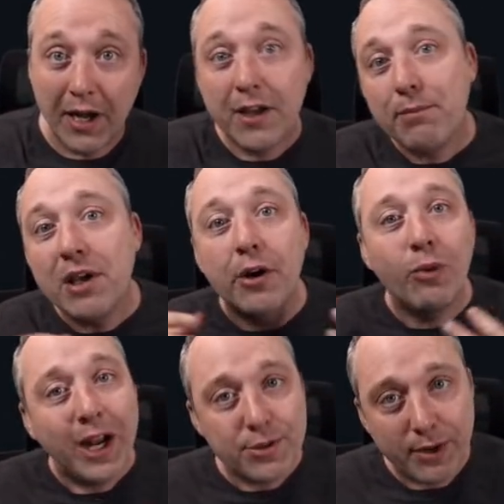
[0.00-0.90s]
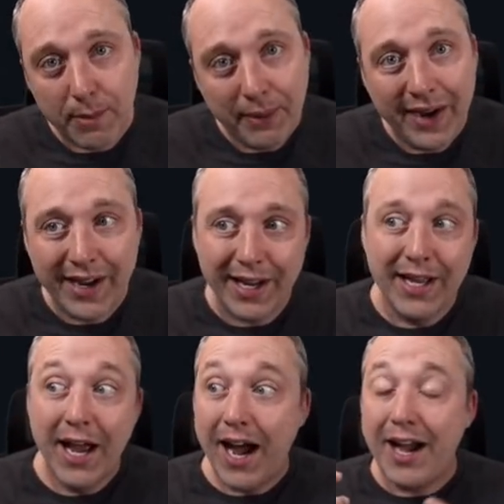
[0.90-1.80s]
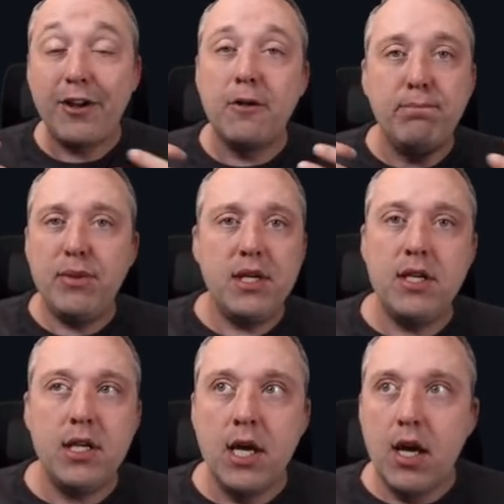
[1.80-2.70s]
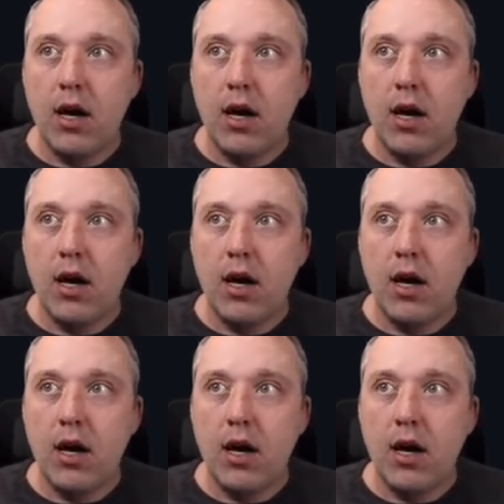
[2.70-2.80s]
I could be on a Raspberry Pi. I could be